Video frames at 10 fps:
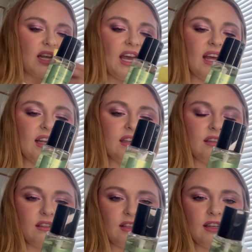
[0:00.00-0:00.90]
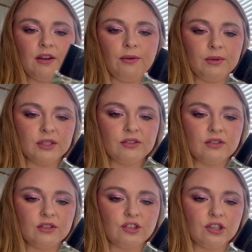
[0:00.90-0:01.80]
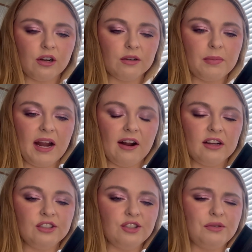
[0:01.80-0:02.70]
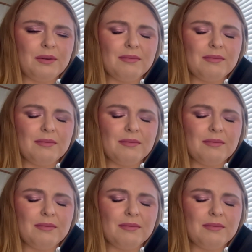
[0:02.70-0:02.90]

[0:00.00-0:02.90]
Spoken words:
And the note was sugared pear and dewy